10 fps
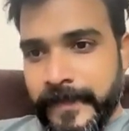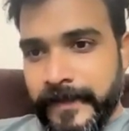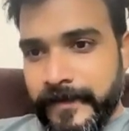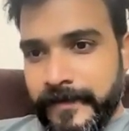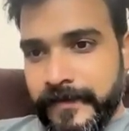
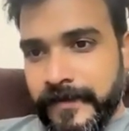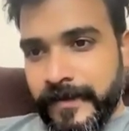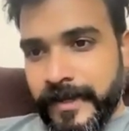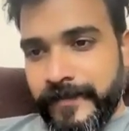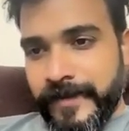How
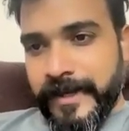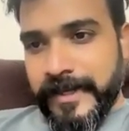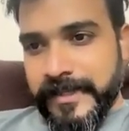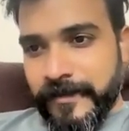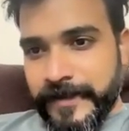can we
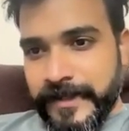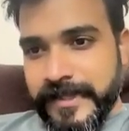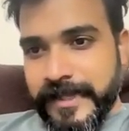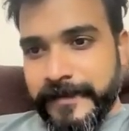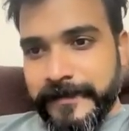analyze
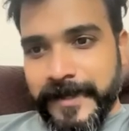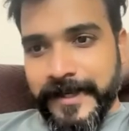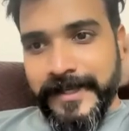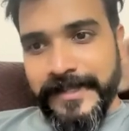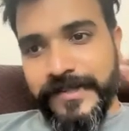competitors' email
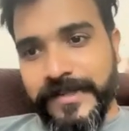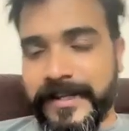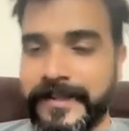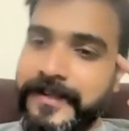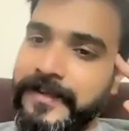marketing
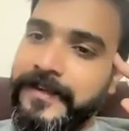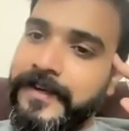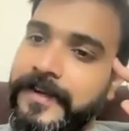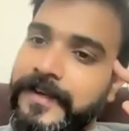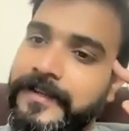strength?
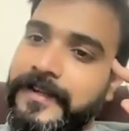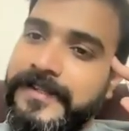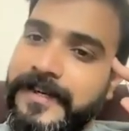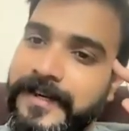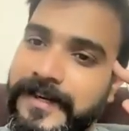
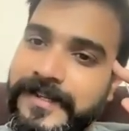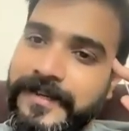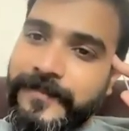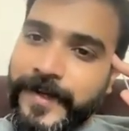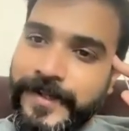That's an
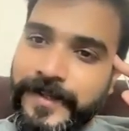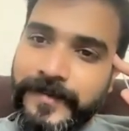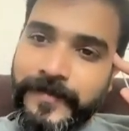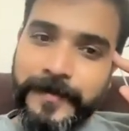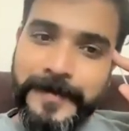interesting
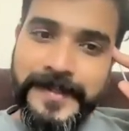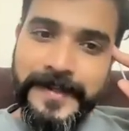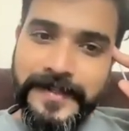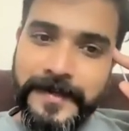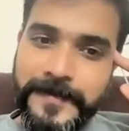question. We
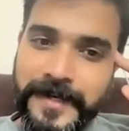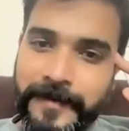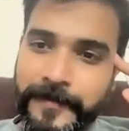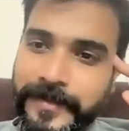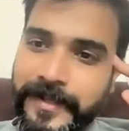basically
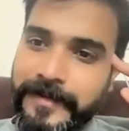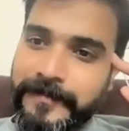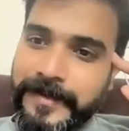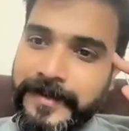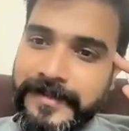subscribe to their
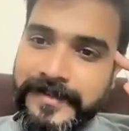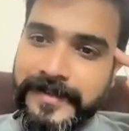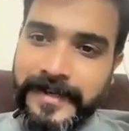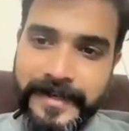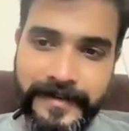email list
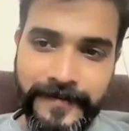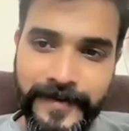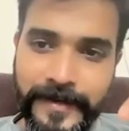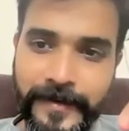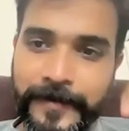and
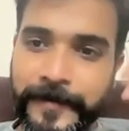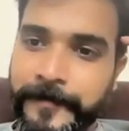figure out